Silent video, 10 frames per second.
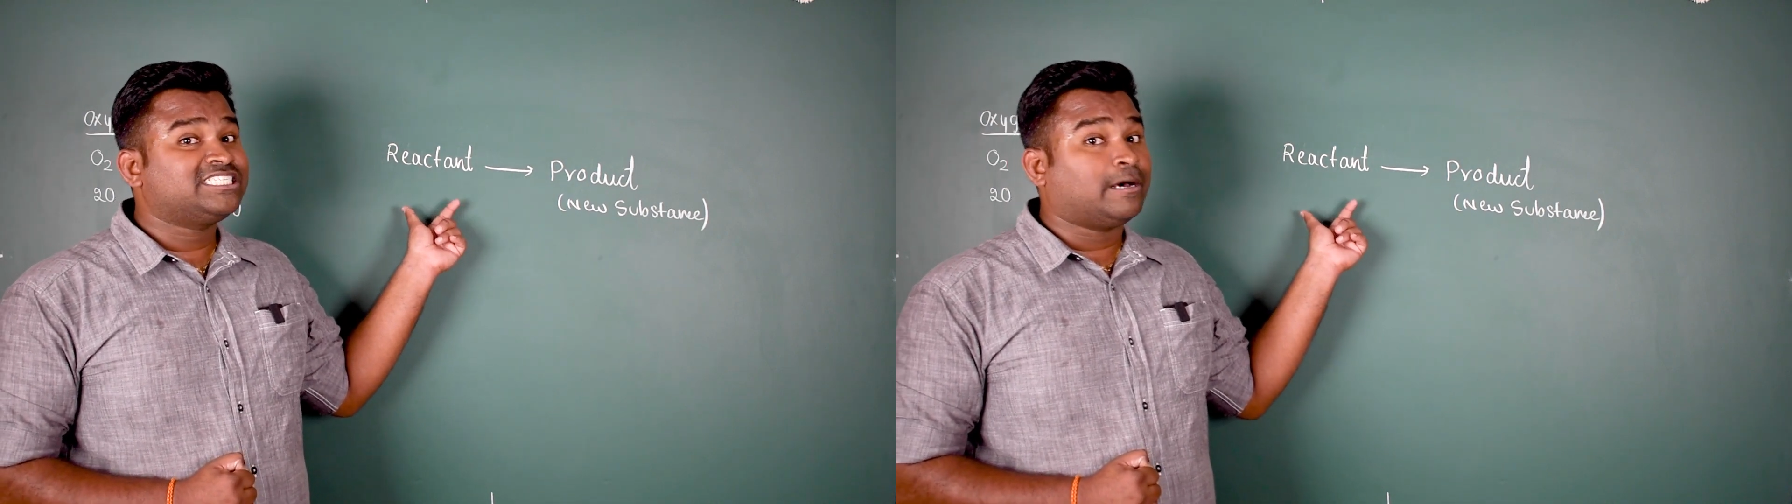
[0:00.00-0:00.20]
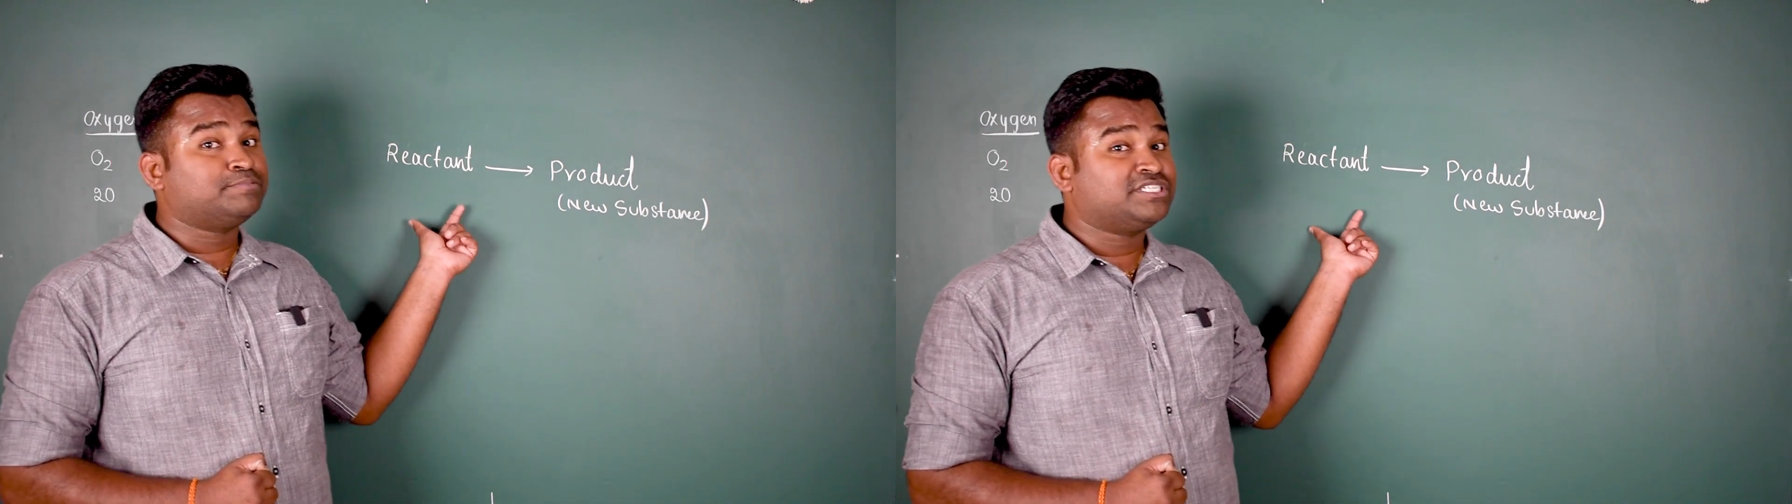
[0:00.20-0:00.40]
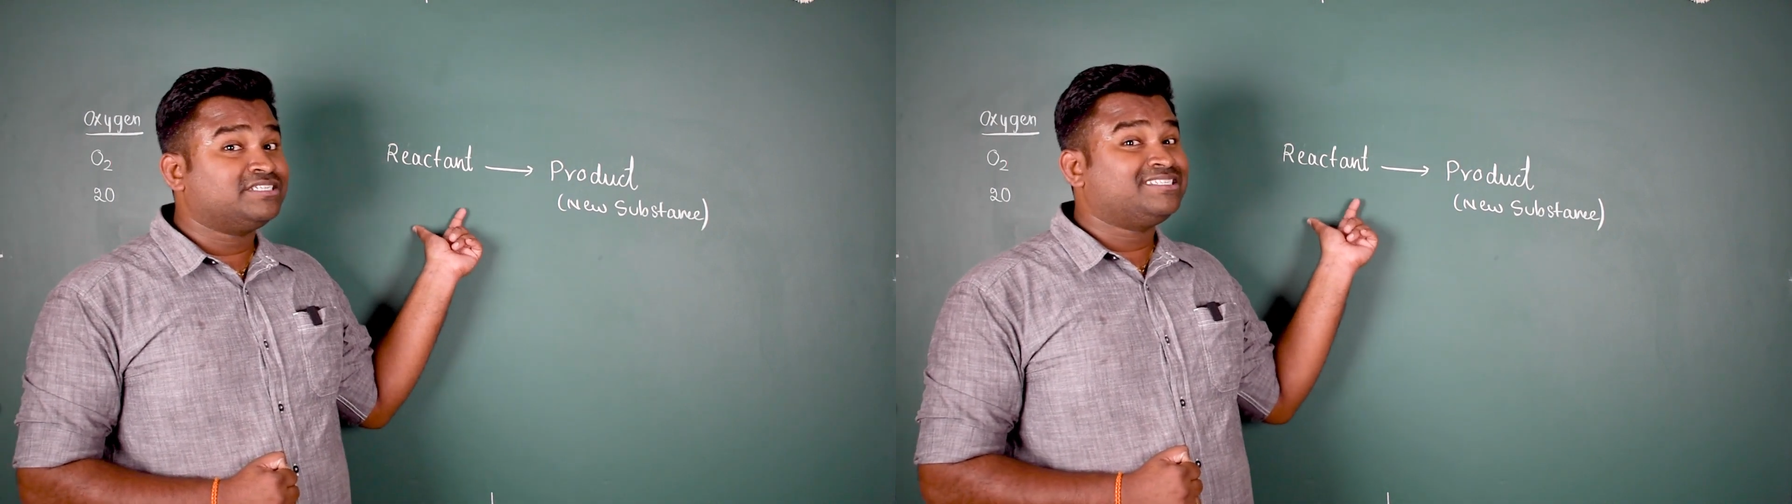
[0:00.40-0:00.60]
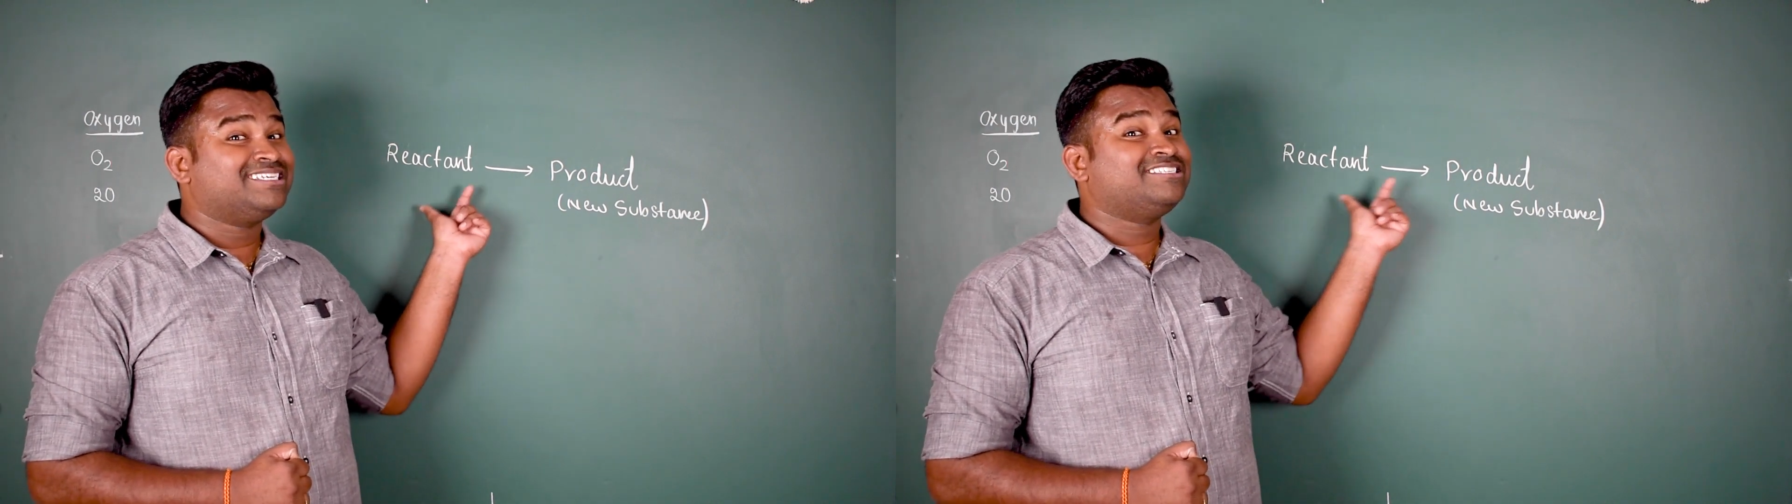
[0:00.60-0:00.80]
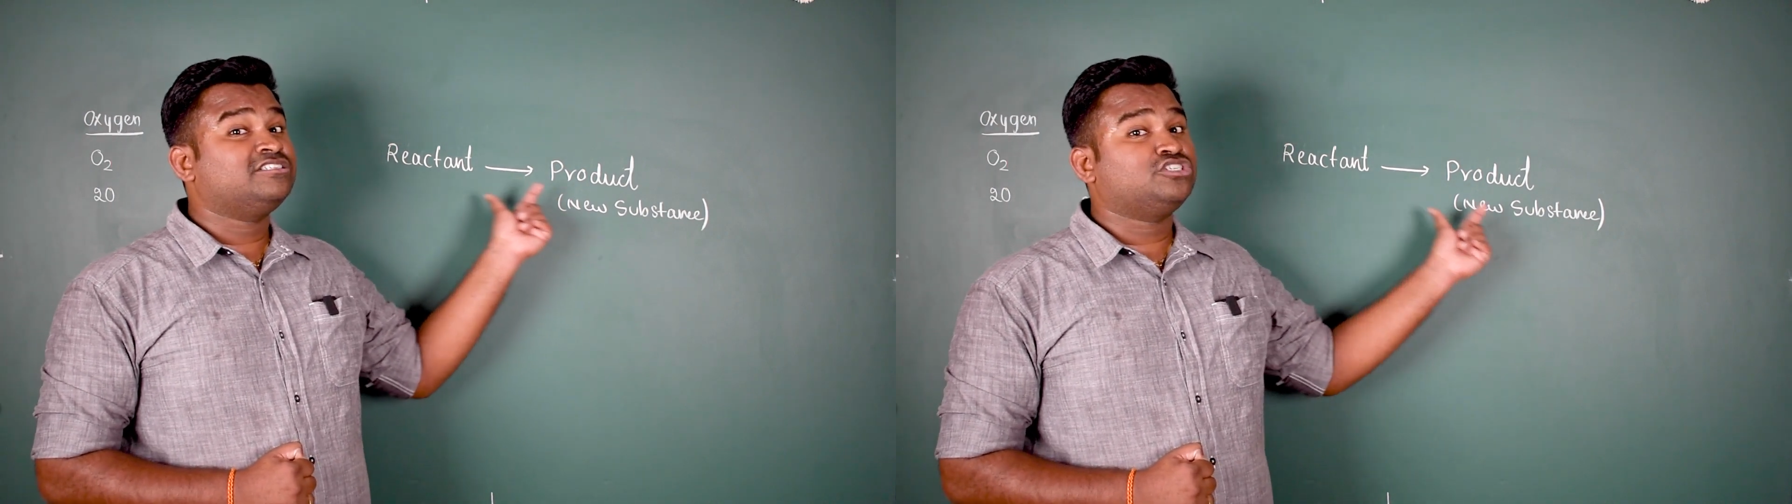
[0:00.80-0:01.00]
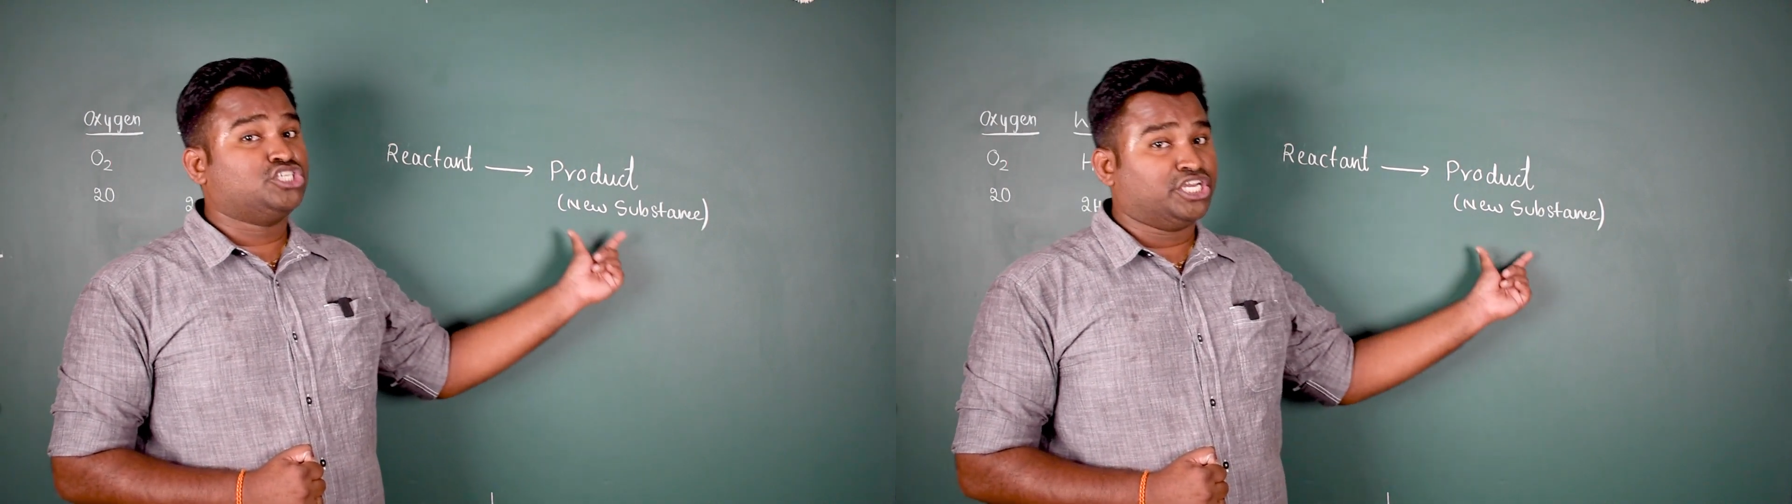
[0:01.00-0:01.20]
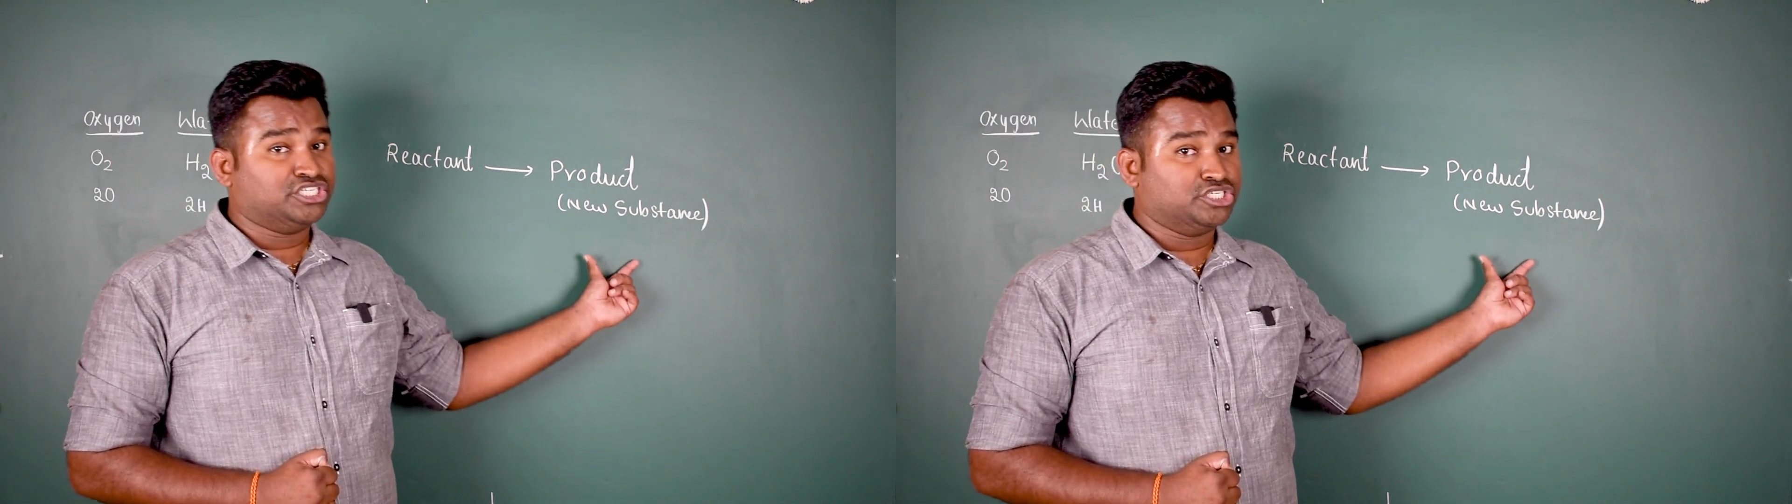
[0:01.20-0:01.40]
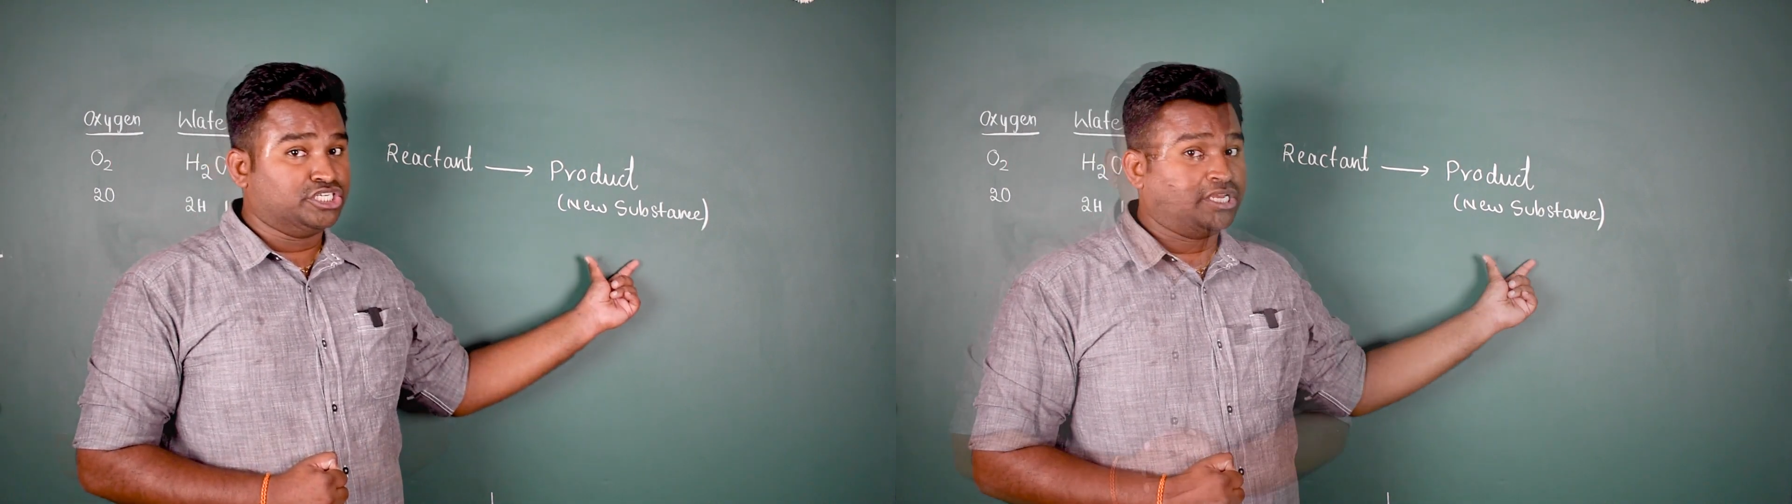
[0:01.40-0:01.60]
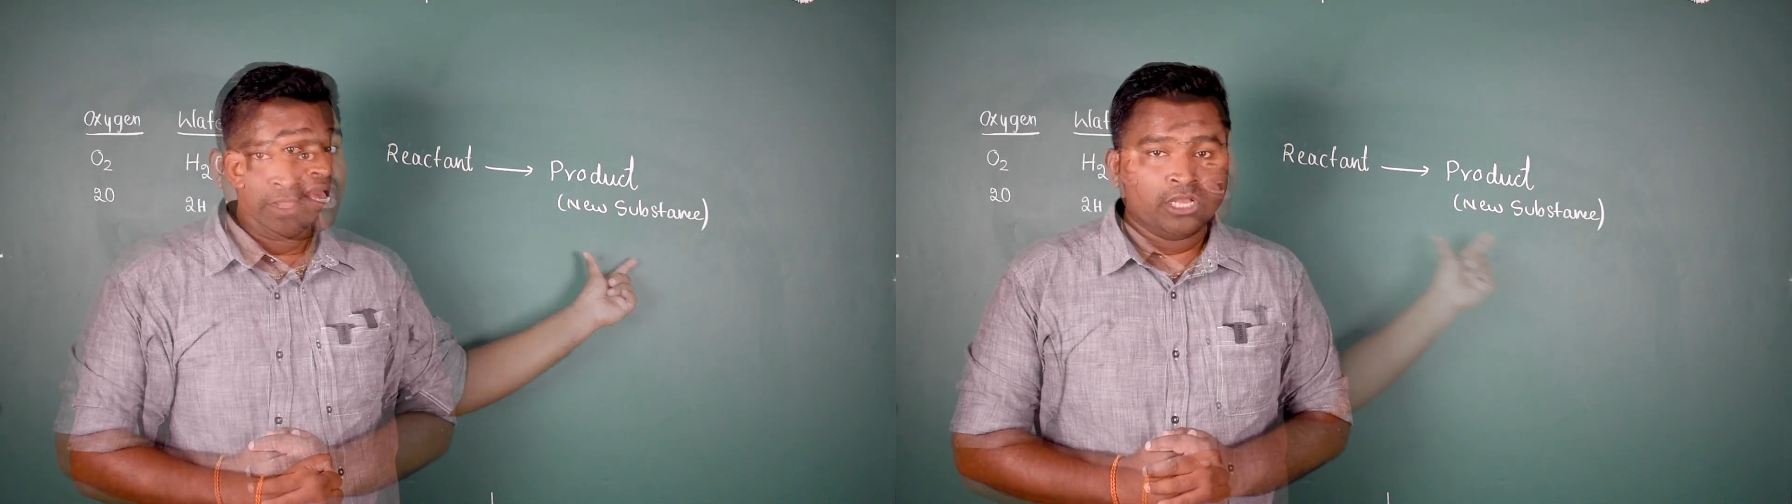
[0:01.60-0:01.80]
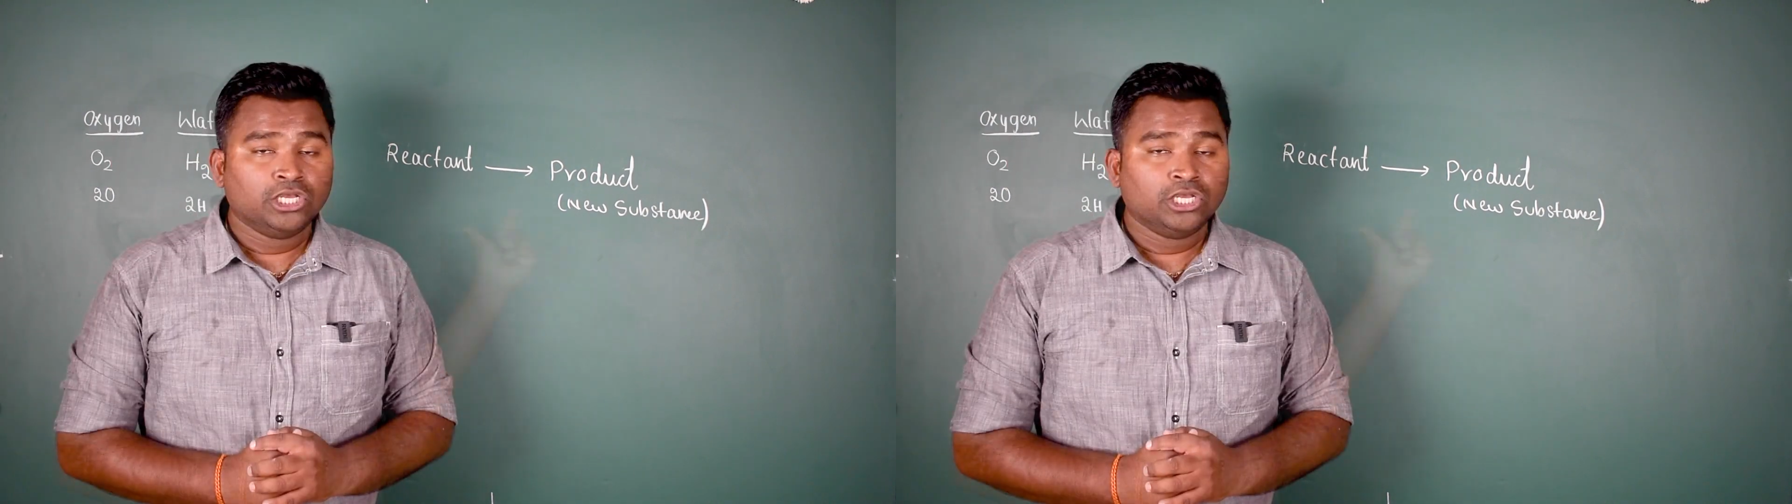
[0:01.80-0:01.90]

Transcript: substance is changing.